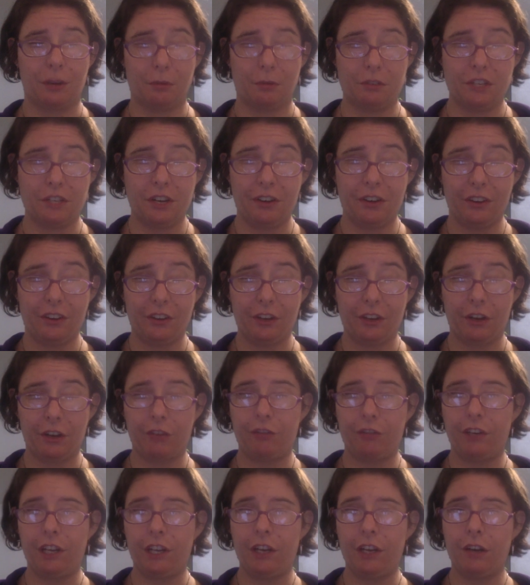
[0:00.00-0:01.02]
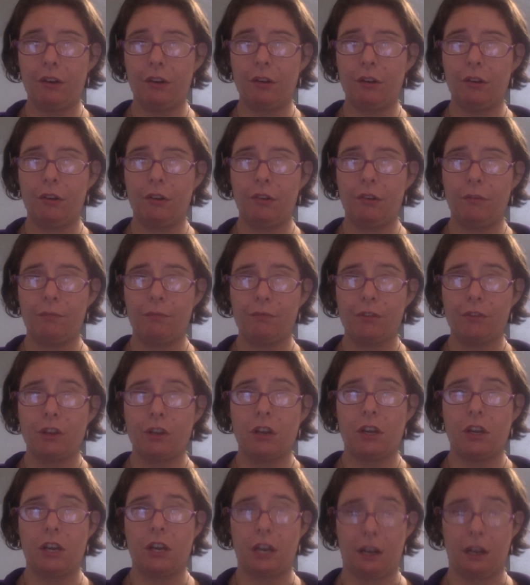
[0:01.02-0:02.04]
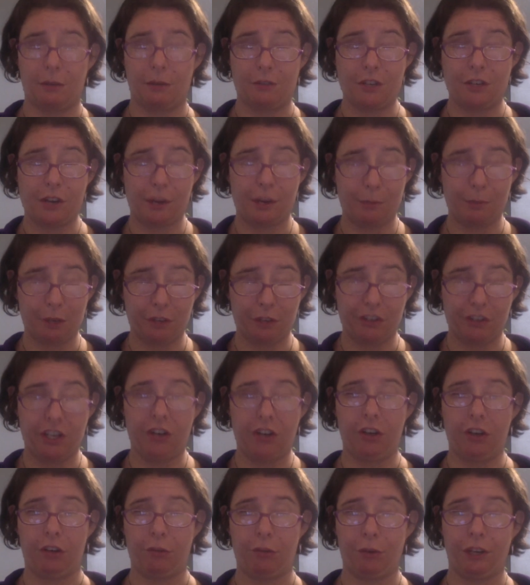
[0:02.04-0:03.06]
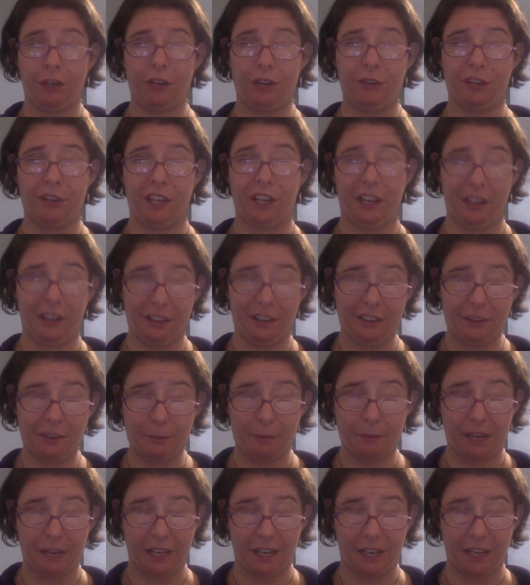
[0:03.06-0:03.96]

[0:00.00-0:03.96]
see you all in the next video, and I'm churning books out in 2020. Bye,